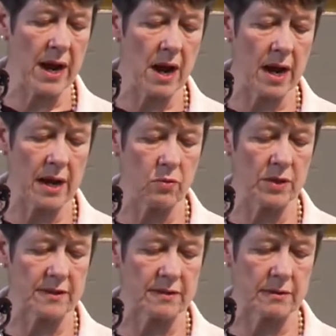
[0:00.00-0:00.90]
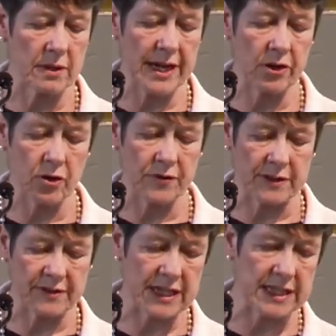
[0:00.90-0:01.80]
I was leader of the
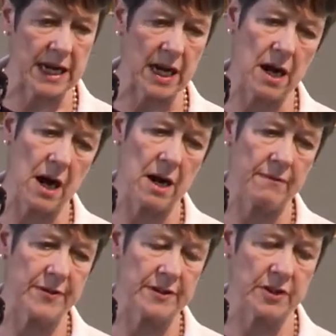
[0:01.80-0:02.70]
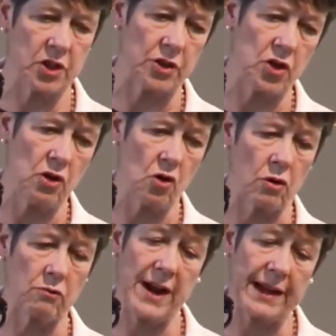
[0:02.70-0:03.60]
city, I visited New York
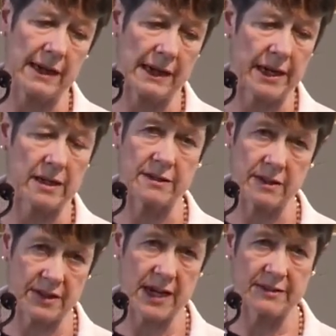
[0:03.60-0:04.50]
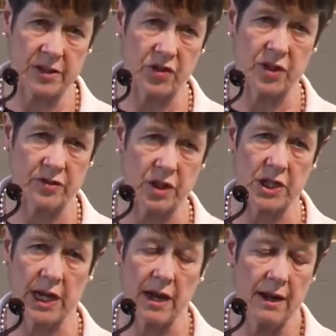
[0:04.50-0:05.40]
regularly because it's our sister
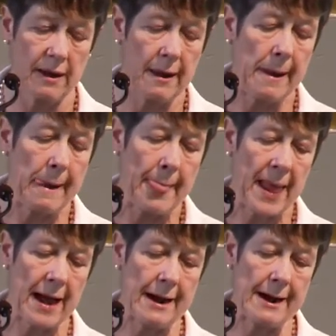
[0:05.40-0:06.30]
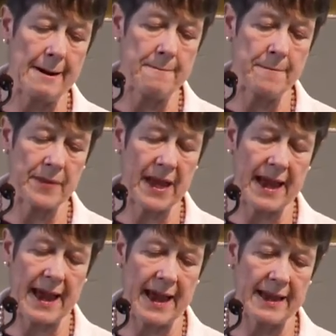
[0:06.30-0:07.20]
city.
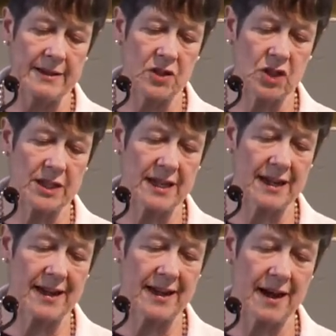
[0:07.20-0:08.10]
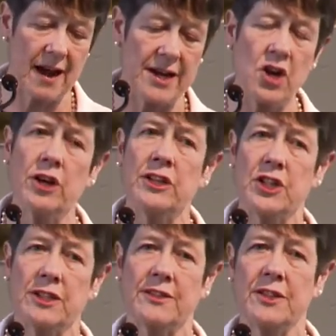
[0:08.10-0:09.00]
And I
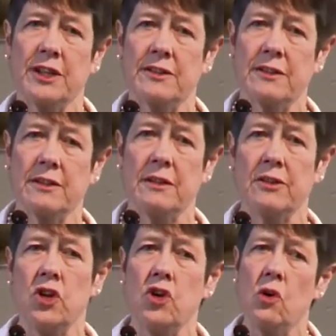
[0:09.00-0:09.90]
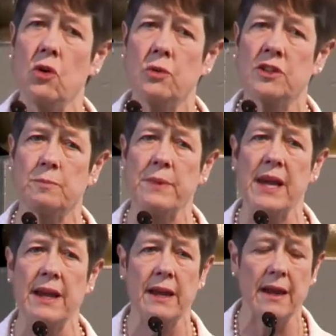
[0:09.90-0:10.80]
noticed that New York was
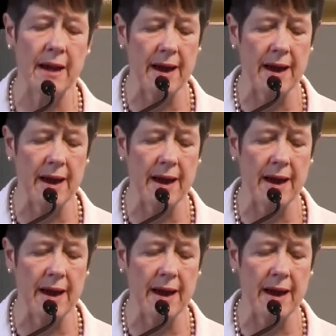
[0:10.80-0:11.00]
being